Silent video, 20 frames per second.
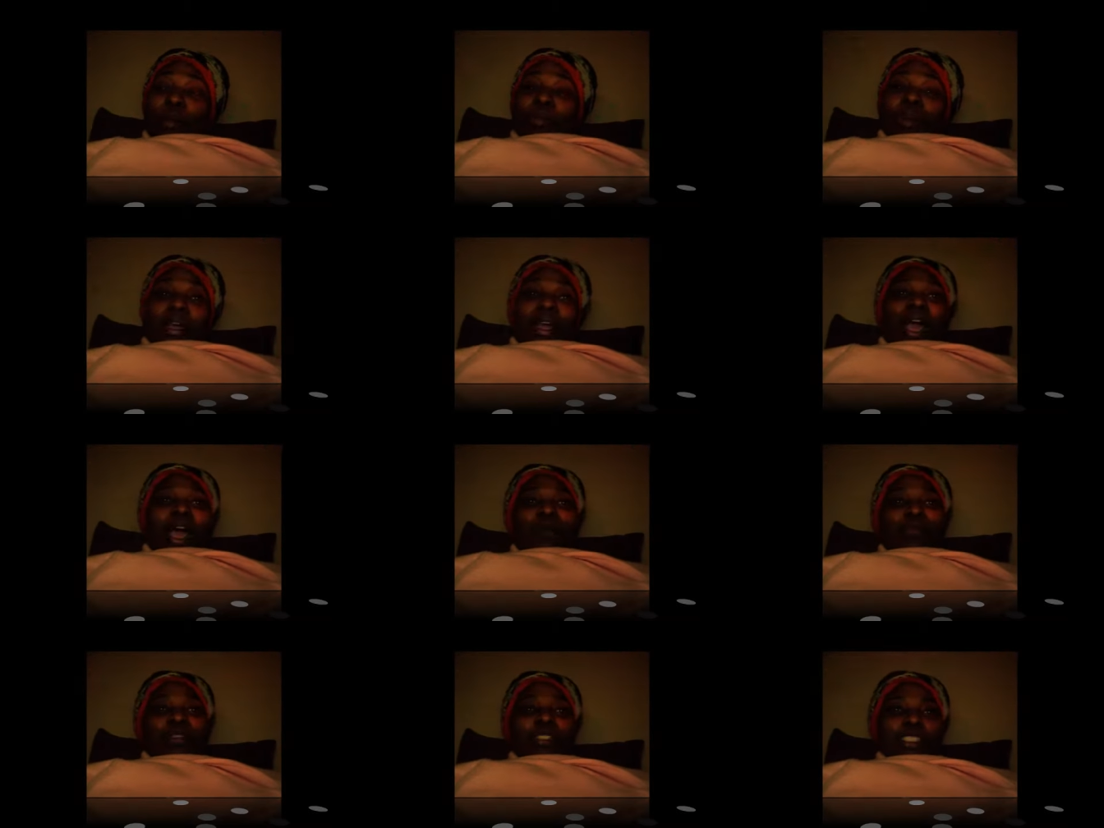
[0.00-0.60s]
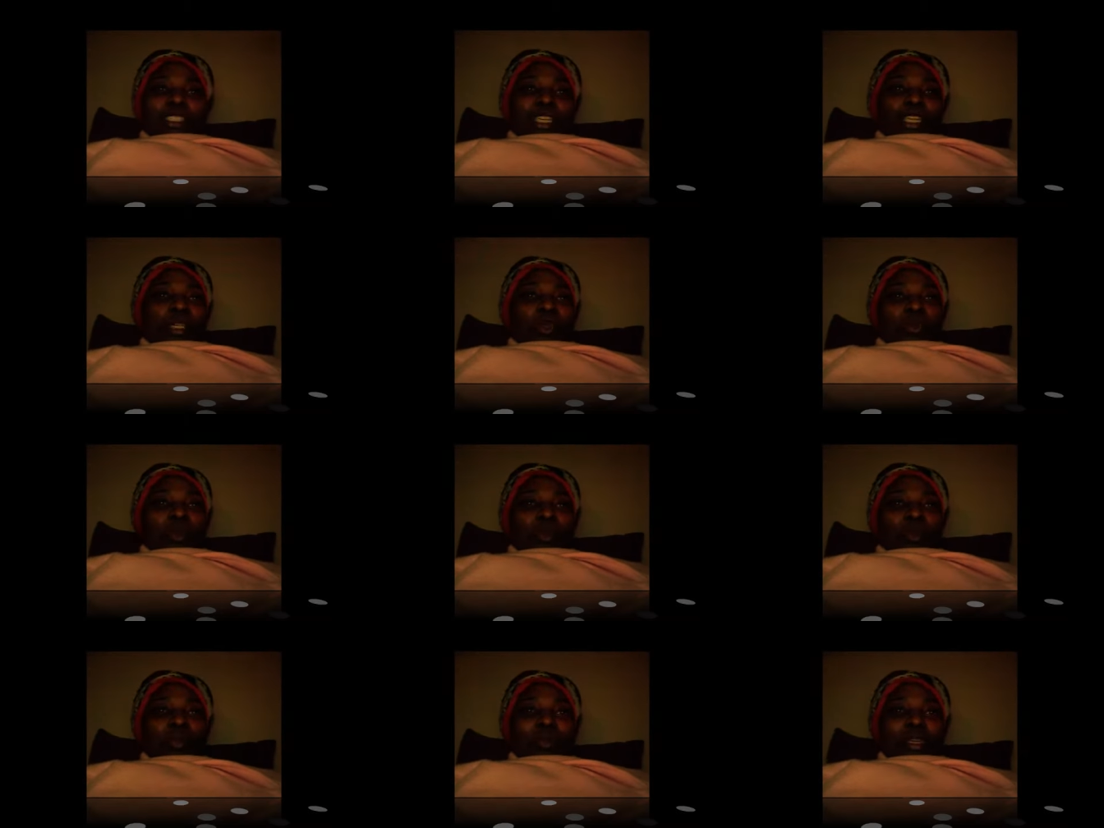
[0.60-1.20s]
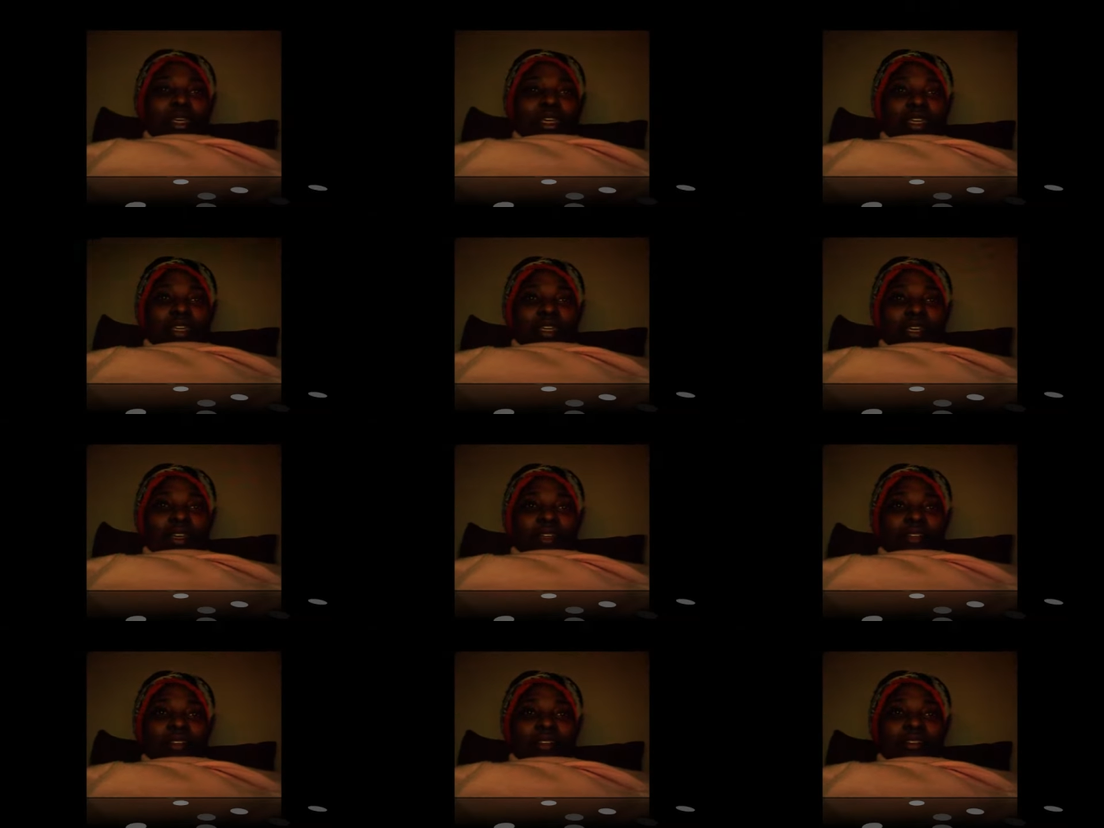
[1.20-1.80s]
But God was dealing with me
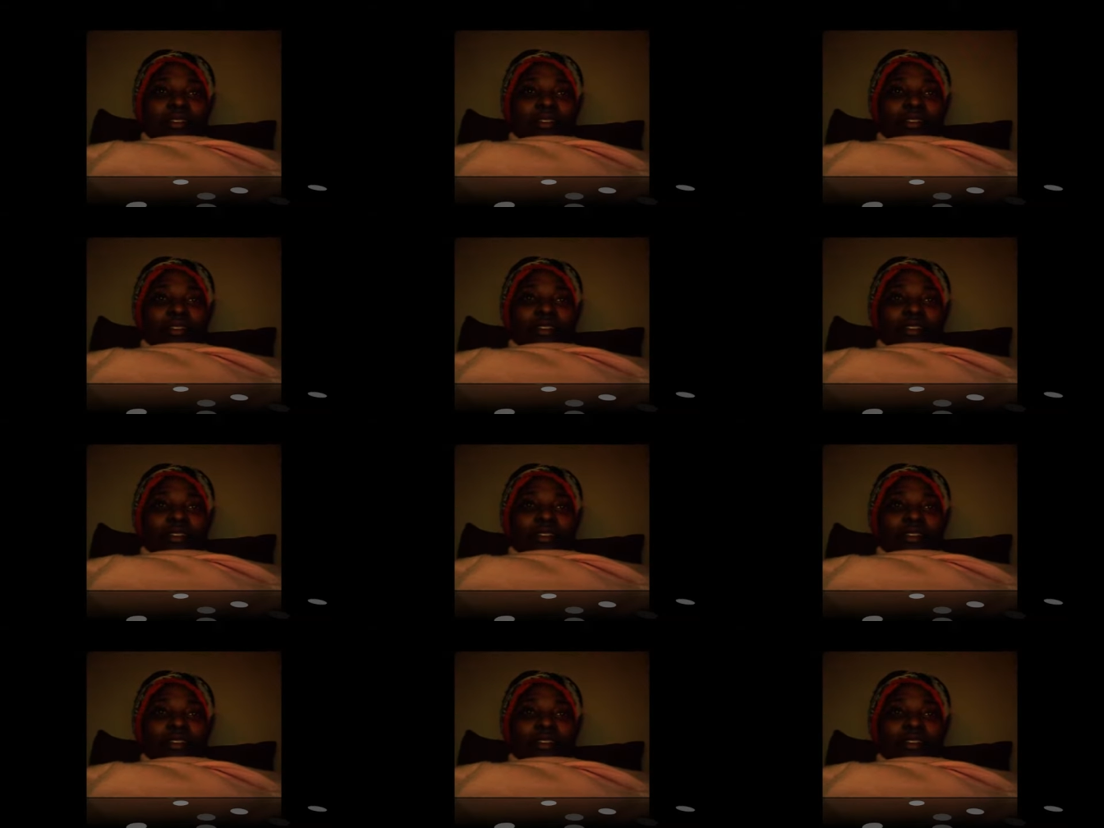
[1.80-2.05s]
and